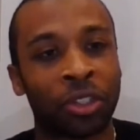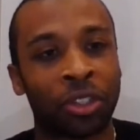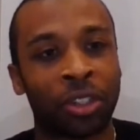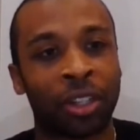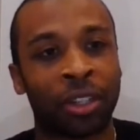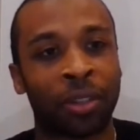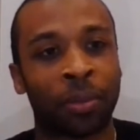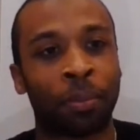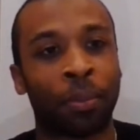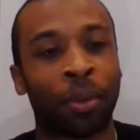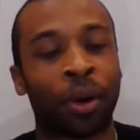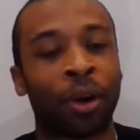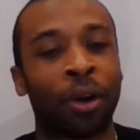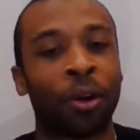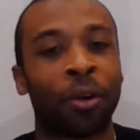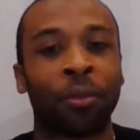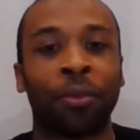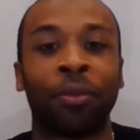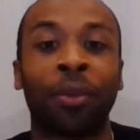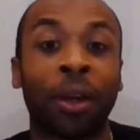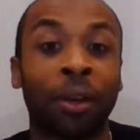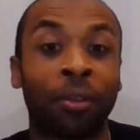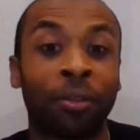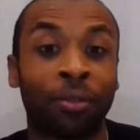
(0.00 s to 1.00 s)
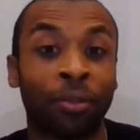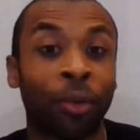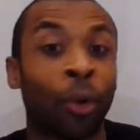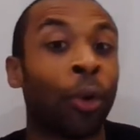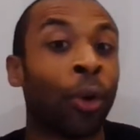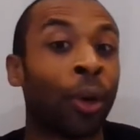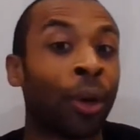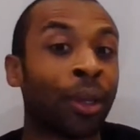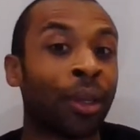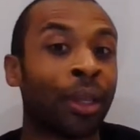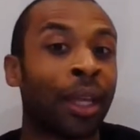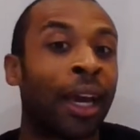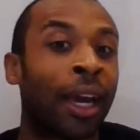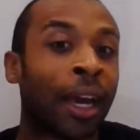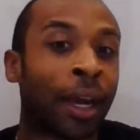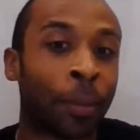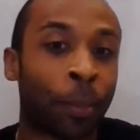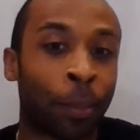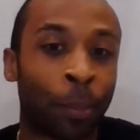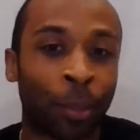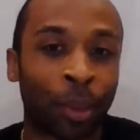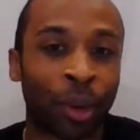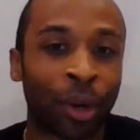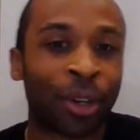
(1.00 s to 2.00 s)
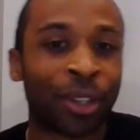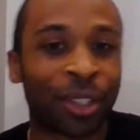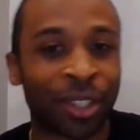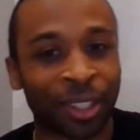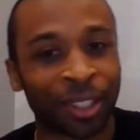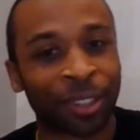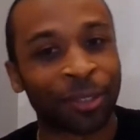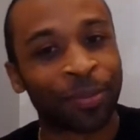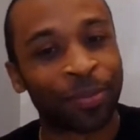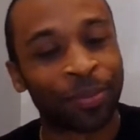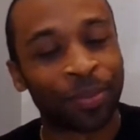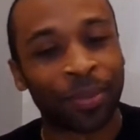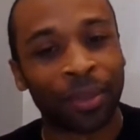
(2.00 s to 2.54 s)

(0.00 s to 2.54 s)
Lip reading: just perfect for that person.